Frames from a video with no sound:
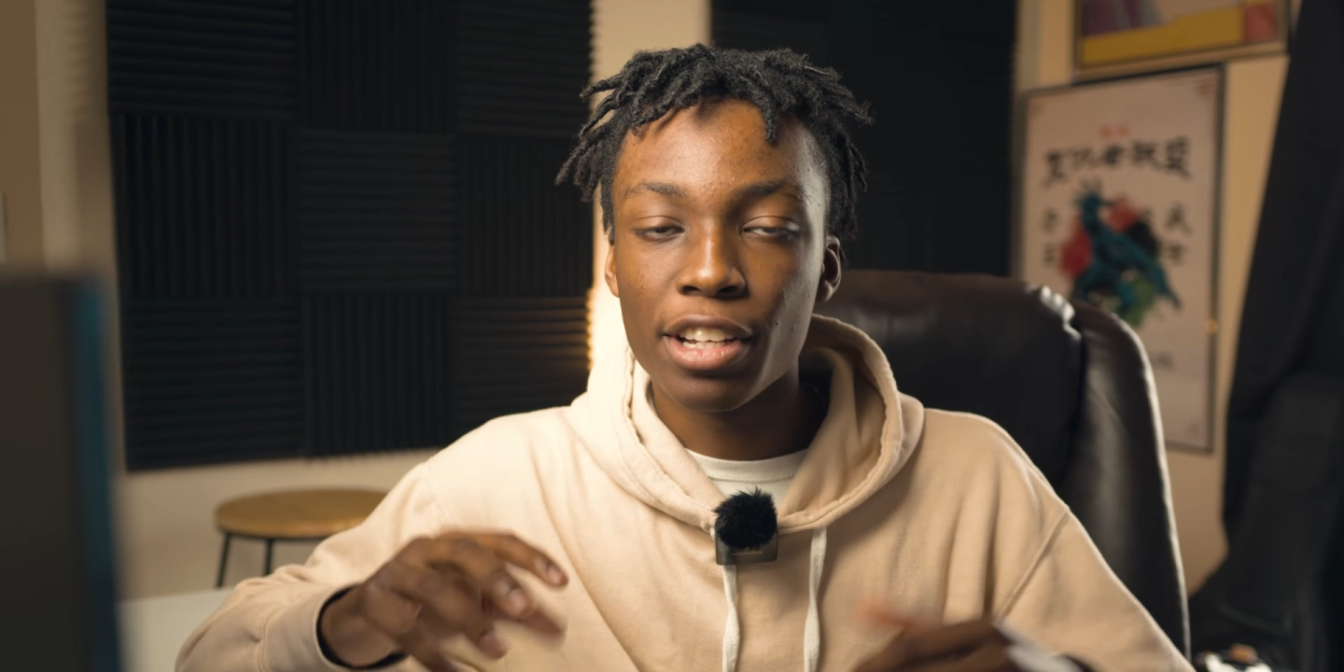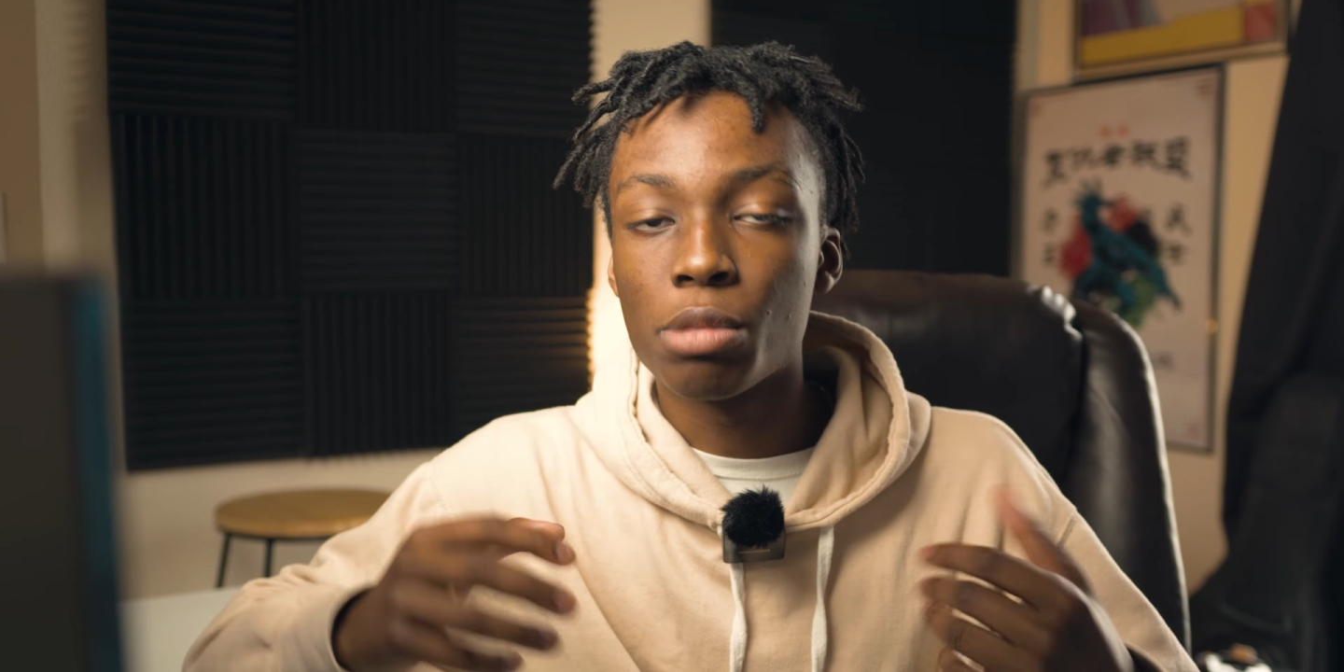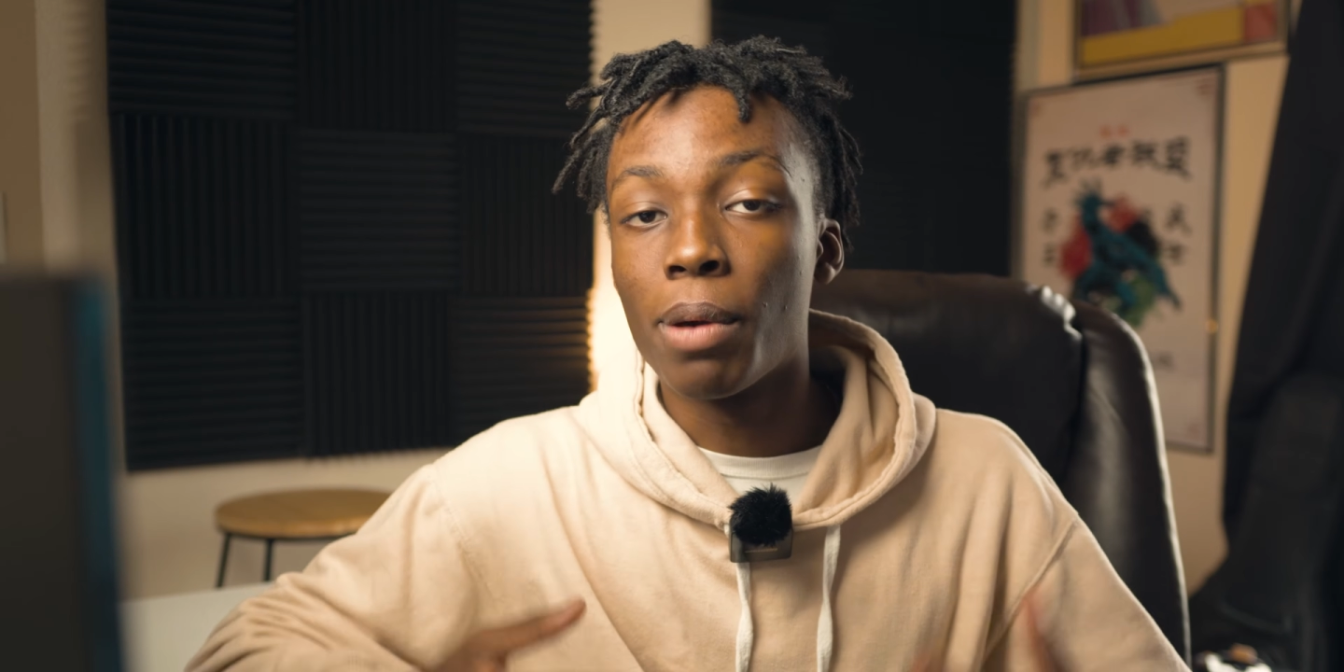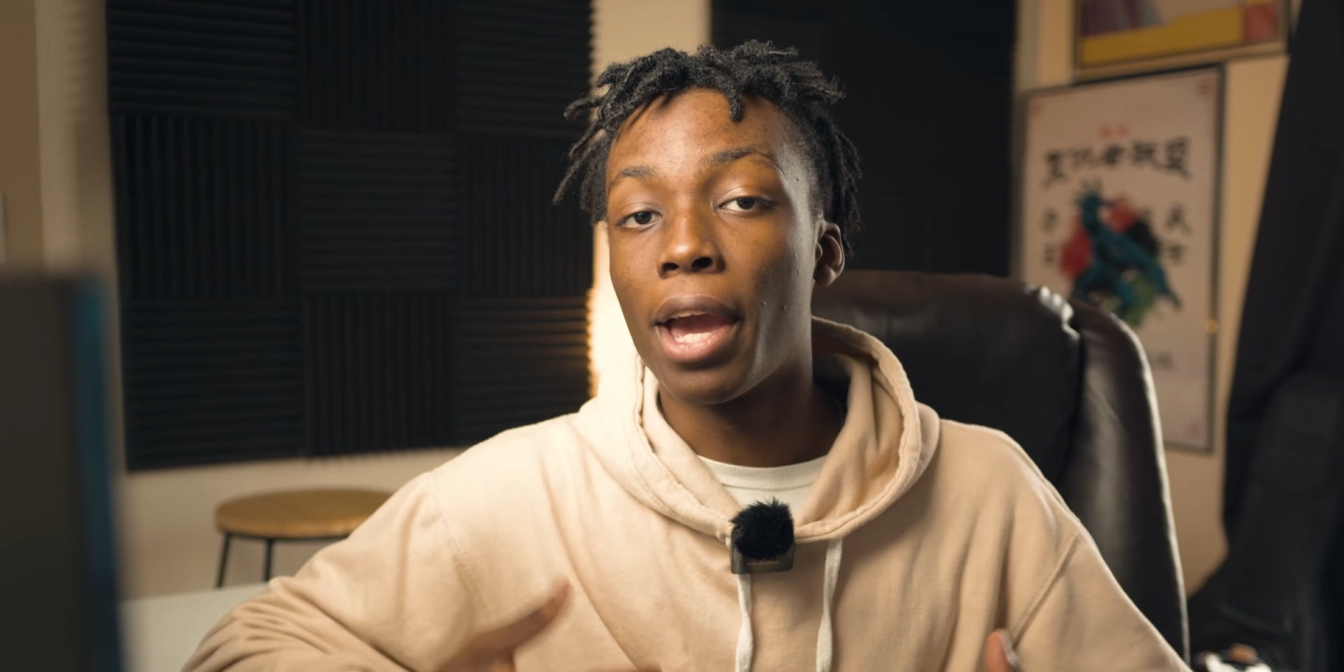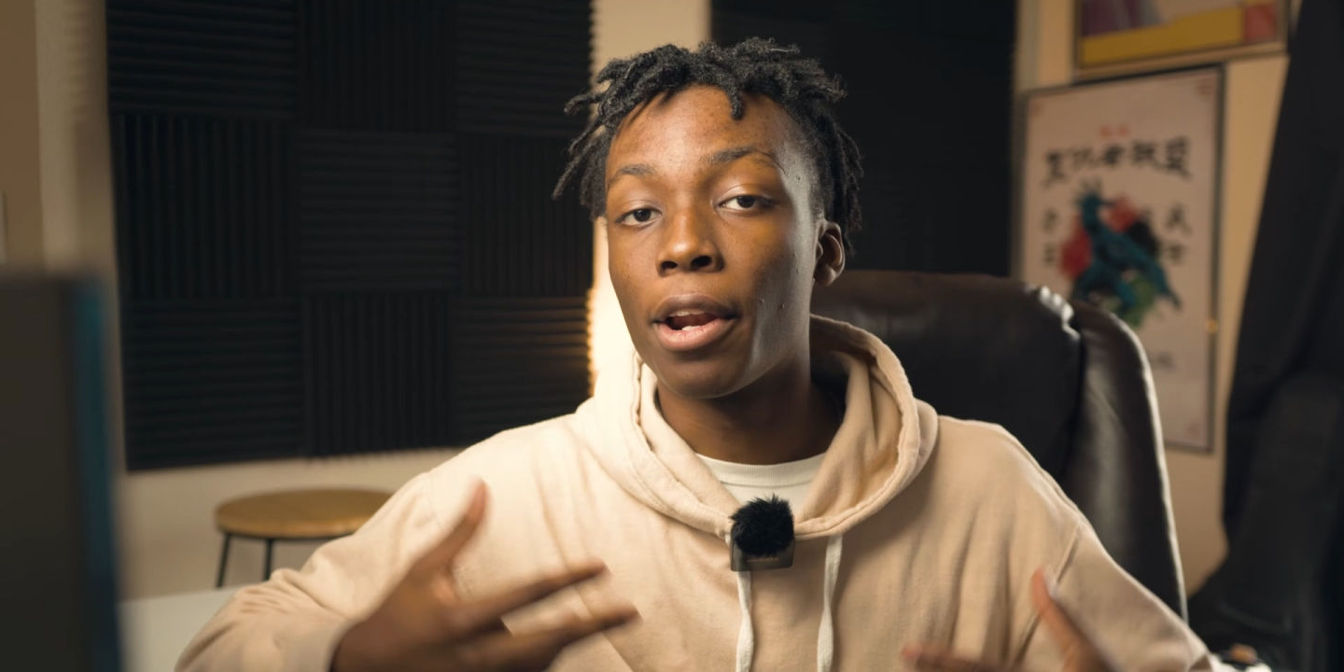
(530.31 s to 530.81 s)

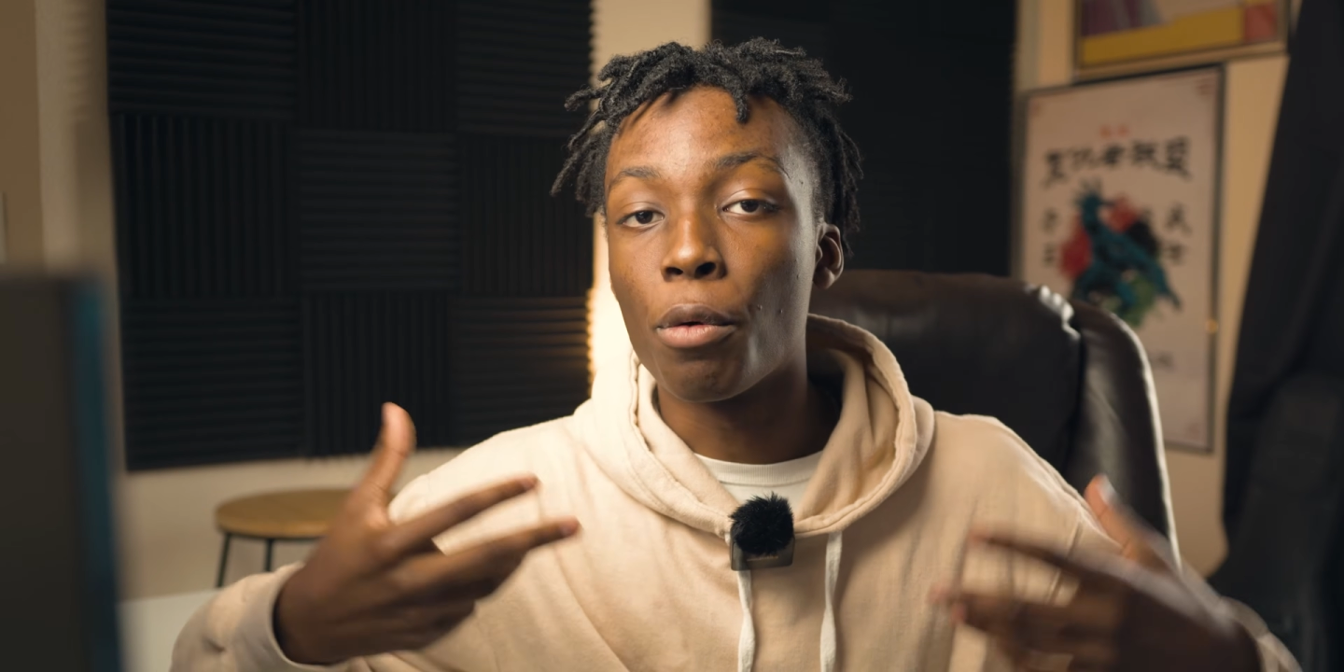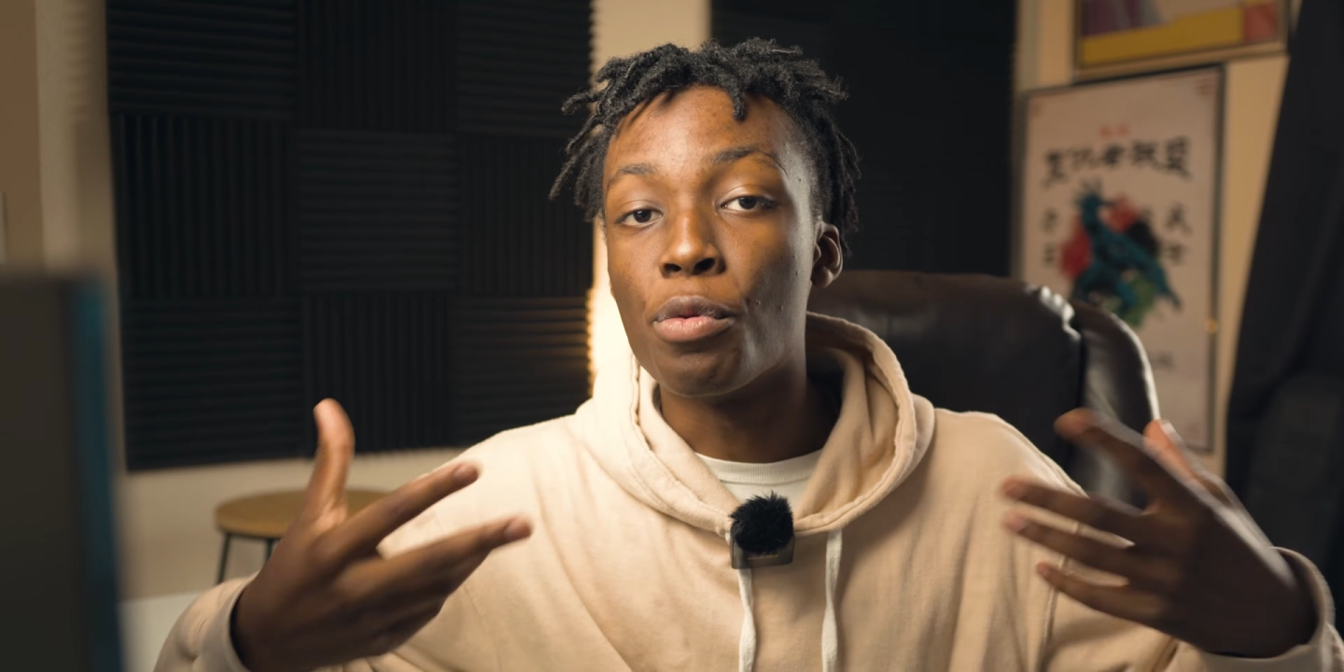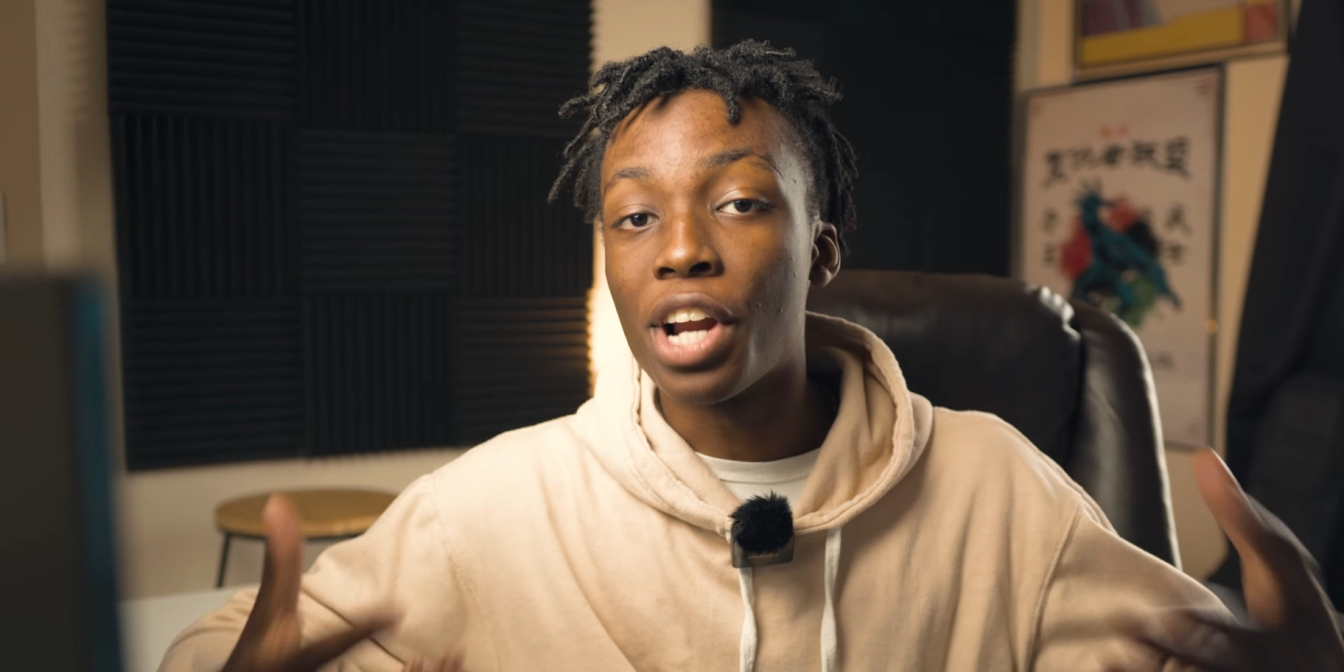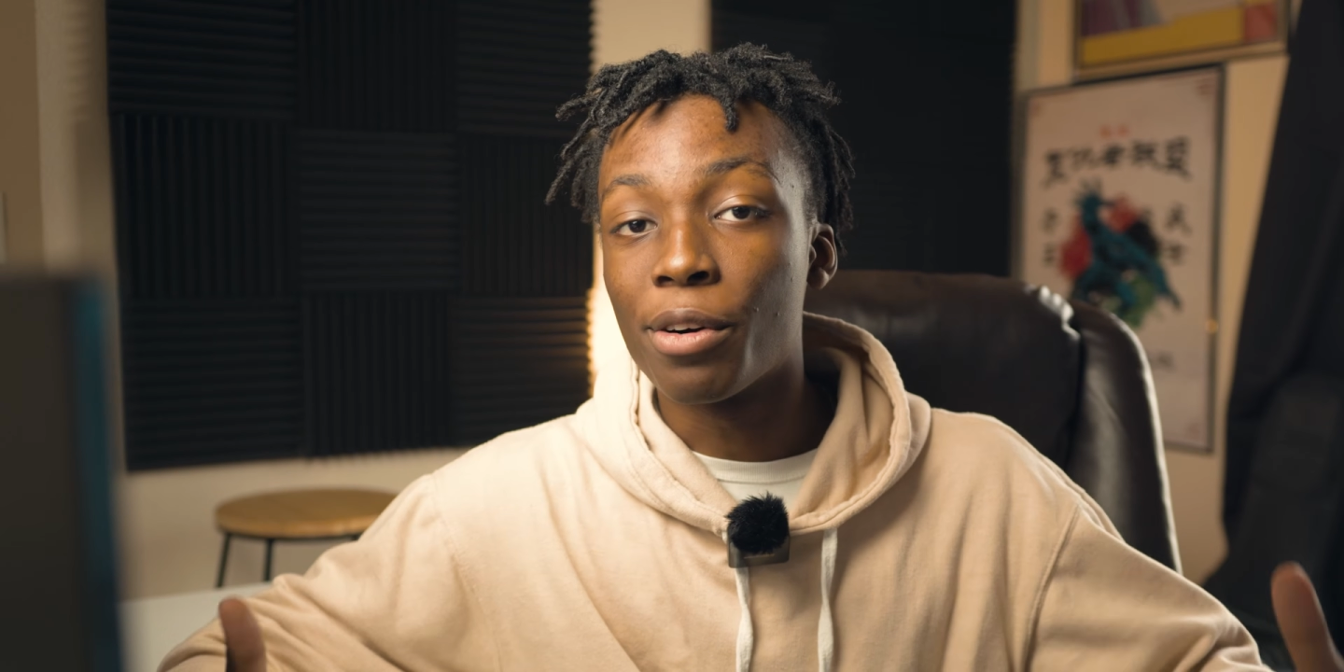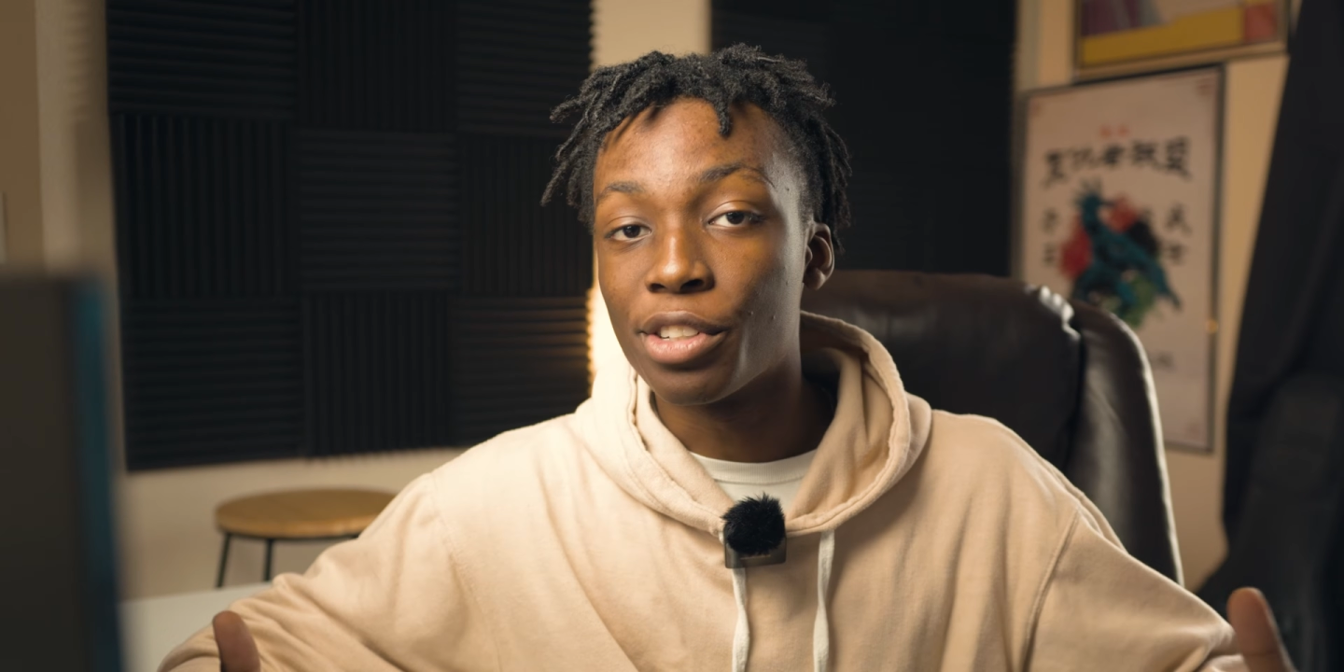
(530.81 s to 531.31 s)
expand on what I